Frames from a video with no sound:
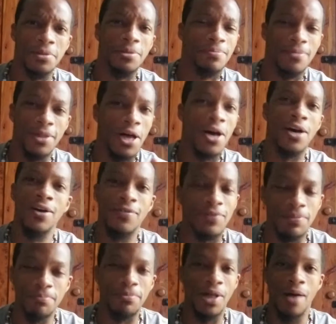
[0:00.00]
love
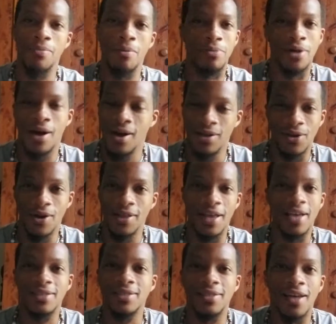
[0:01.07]
and blah blah blah and all
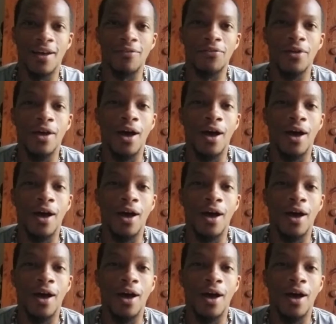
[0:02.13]
that stuff.